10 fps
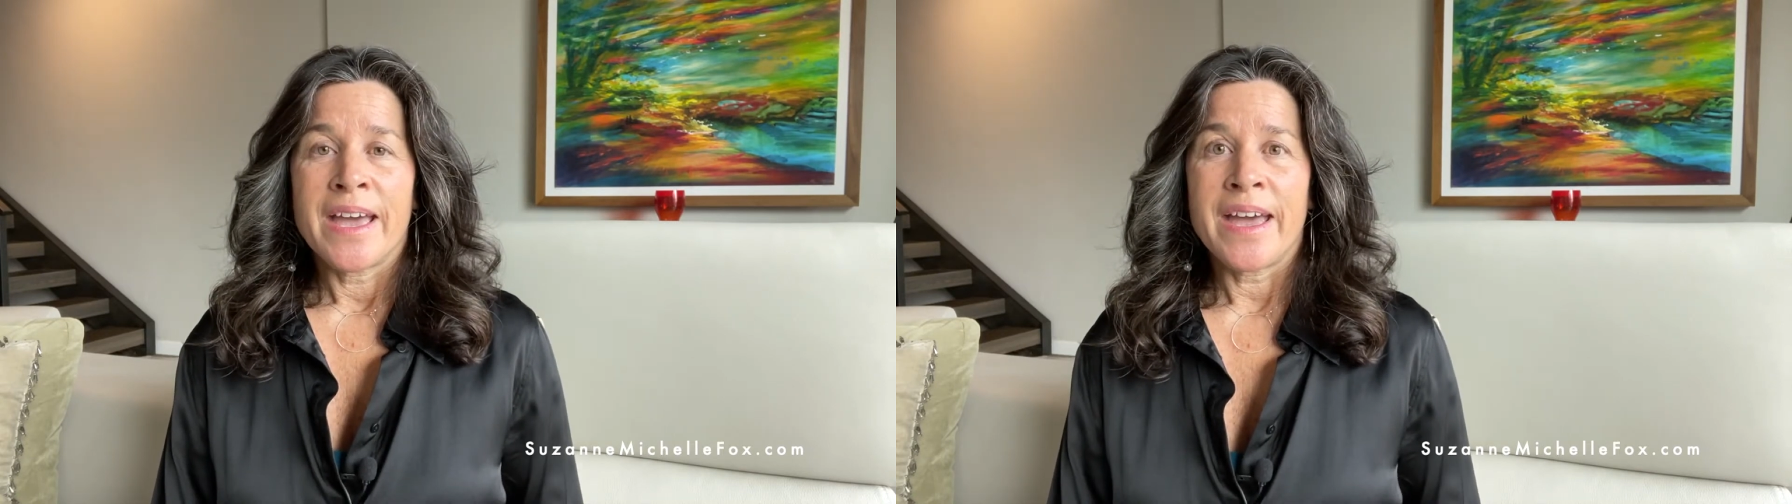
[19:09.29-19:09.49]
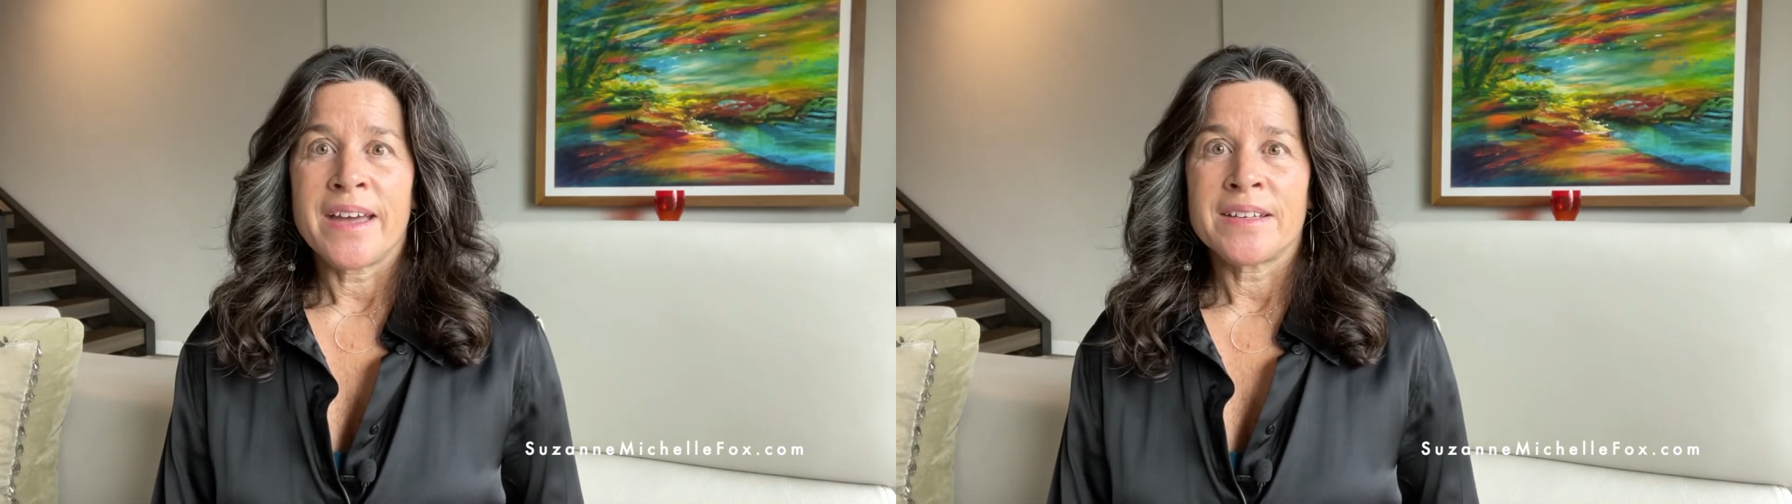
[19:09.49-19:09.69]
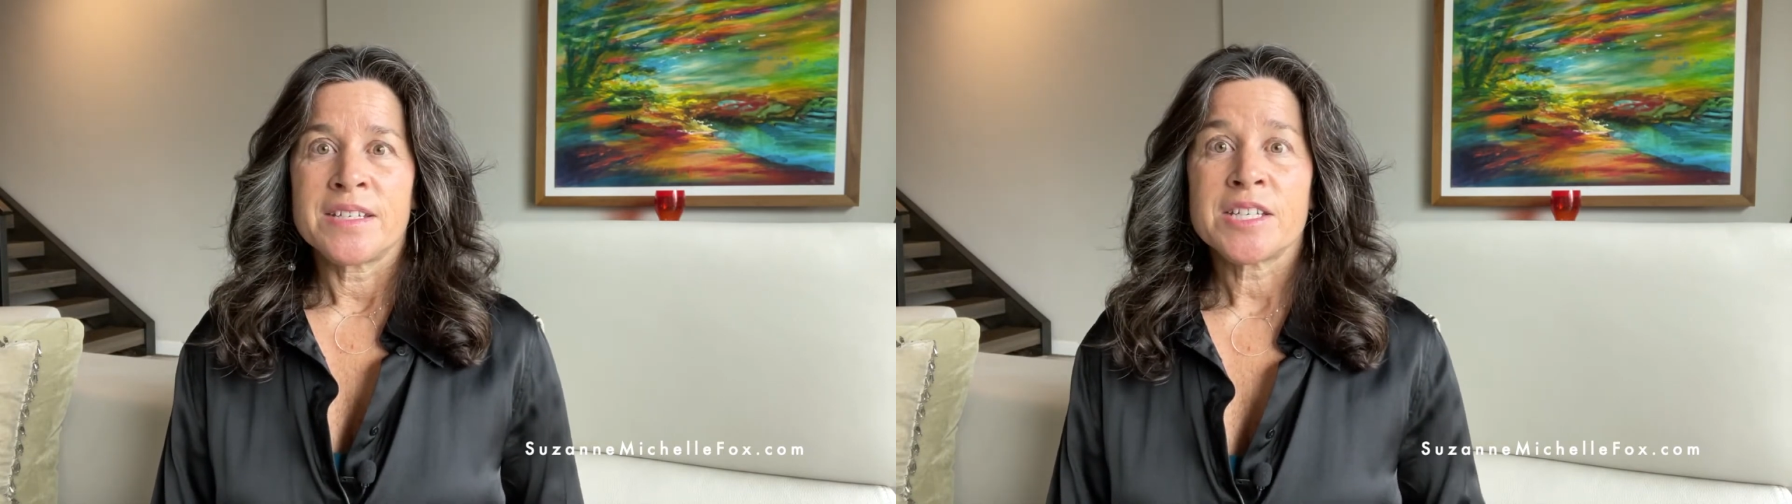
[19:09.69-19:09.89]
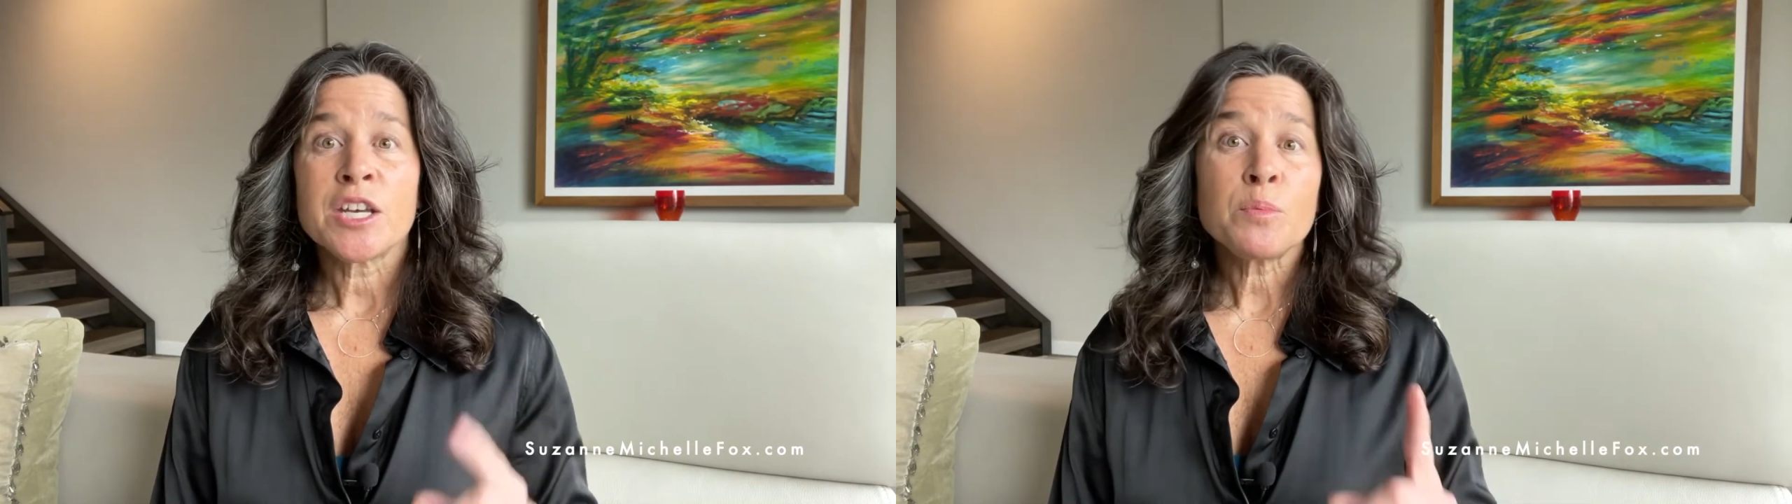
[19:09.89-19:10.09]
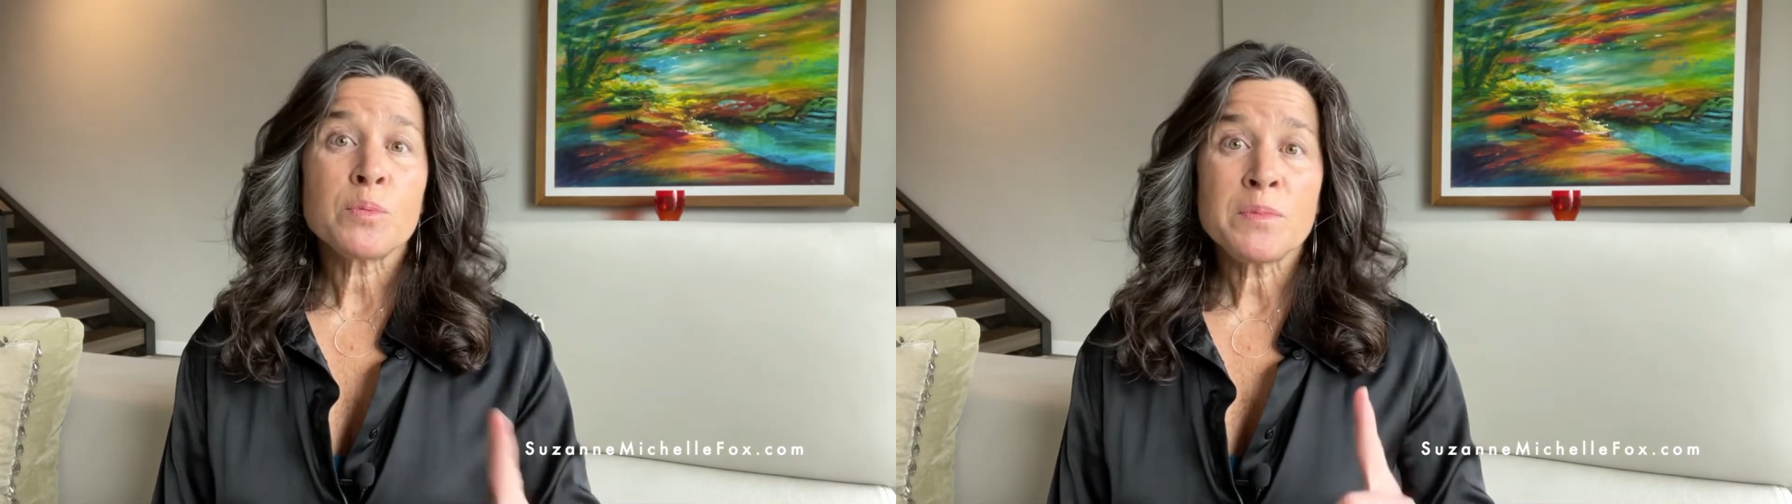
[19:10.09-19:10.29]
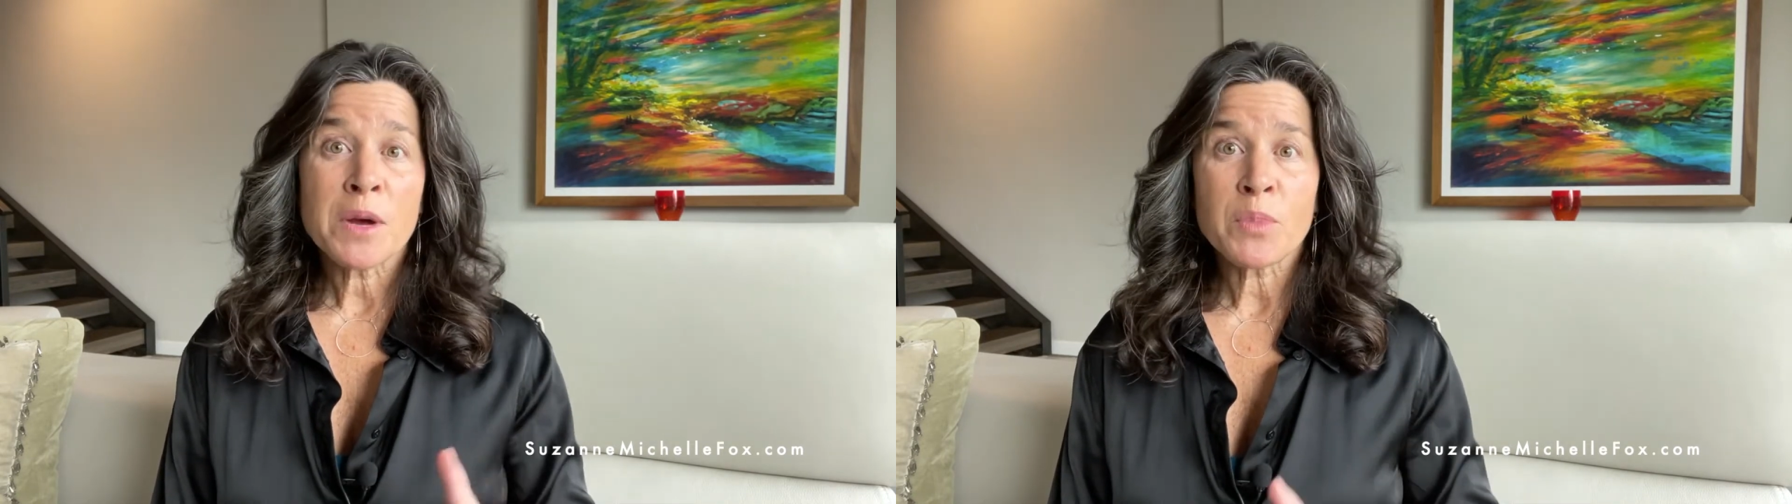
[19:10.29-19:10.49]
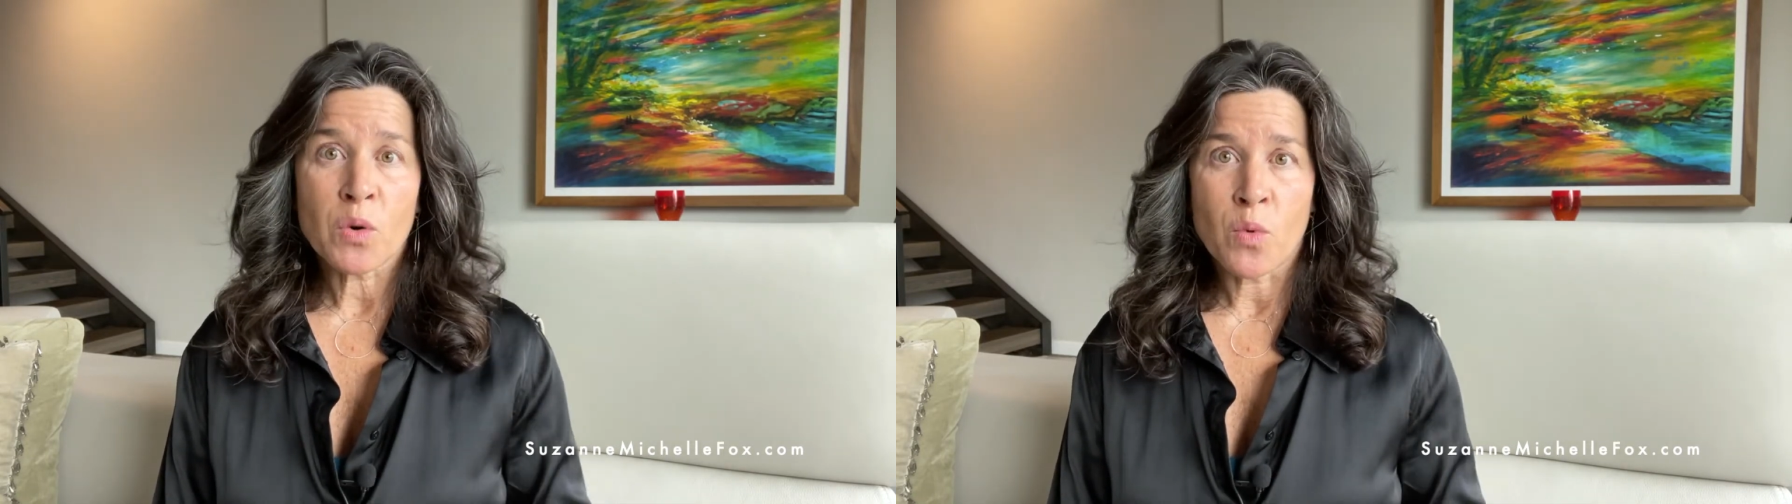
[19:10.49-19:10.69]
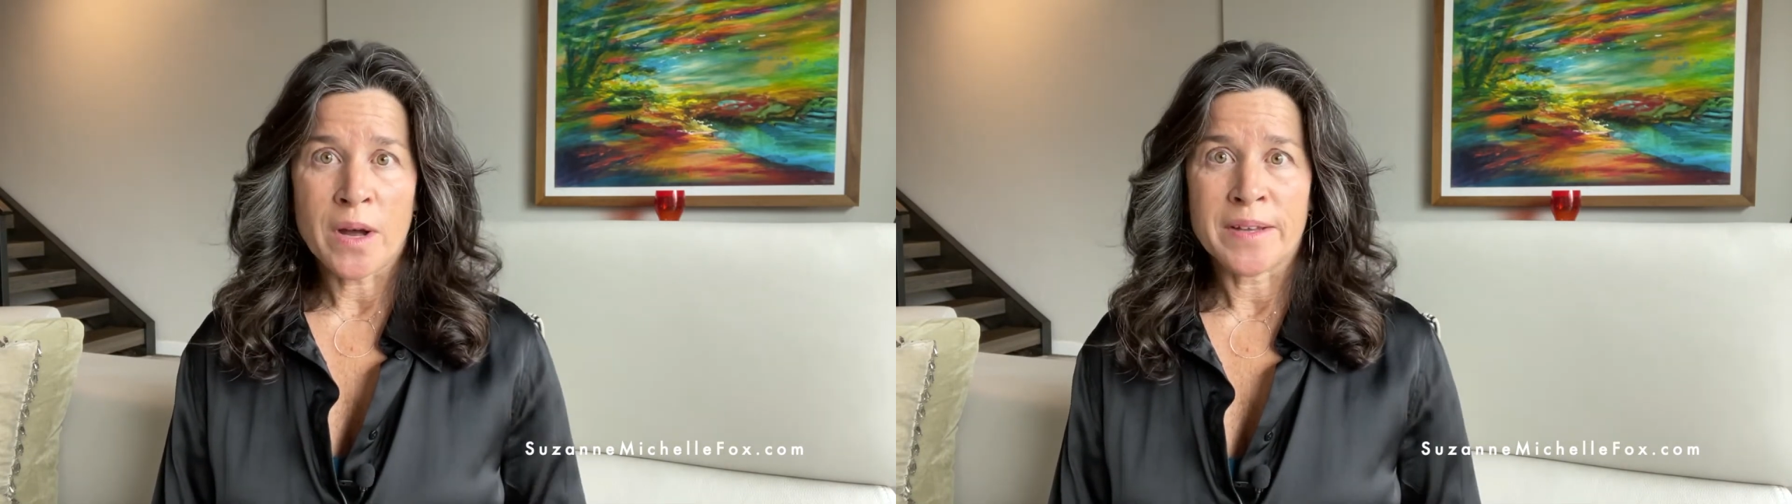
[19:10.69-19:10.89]
And tip number
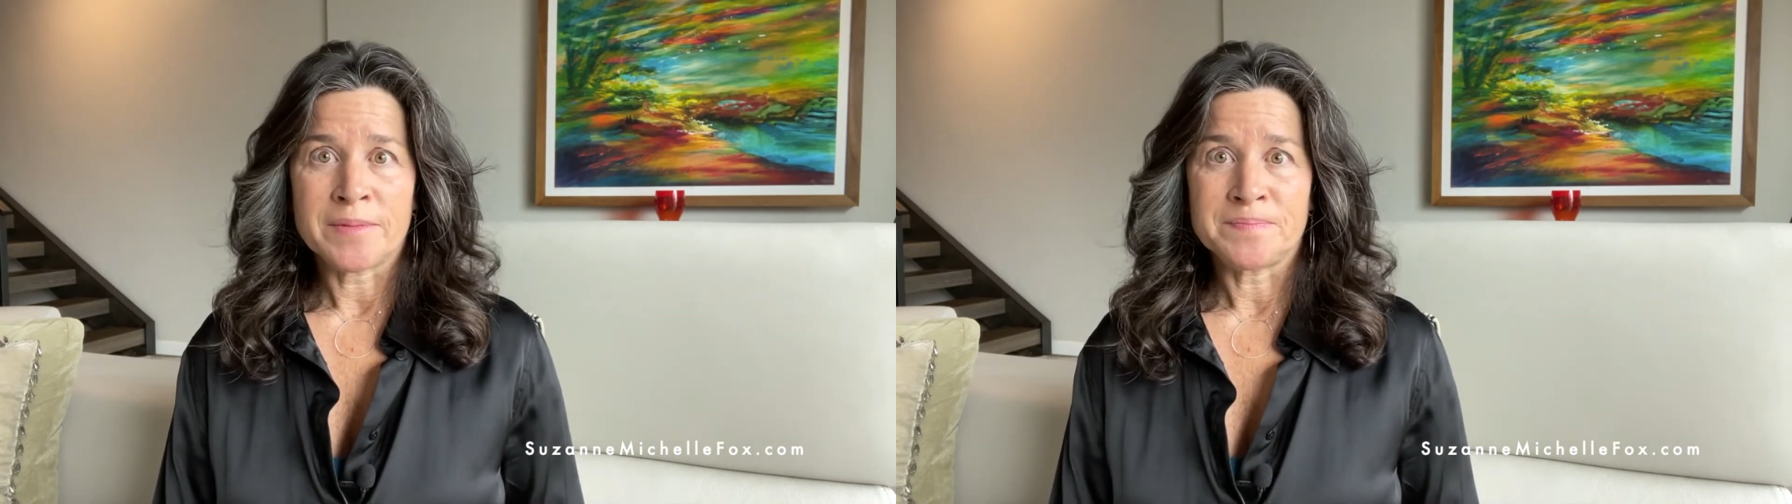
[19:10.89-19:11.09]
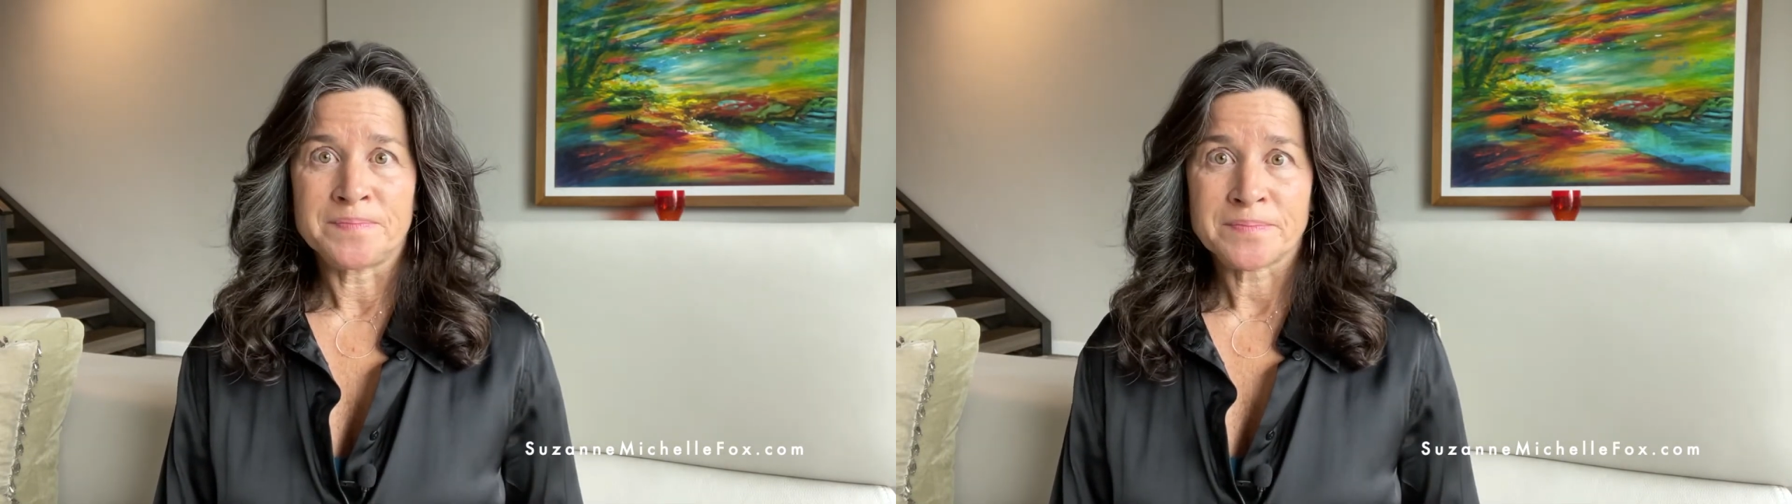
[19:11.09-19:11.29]
1,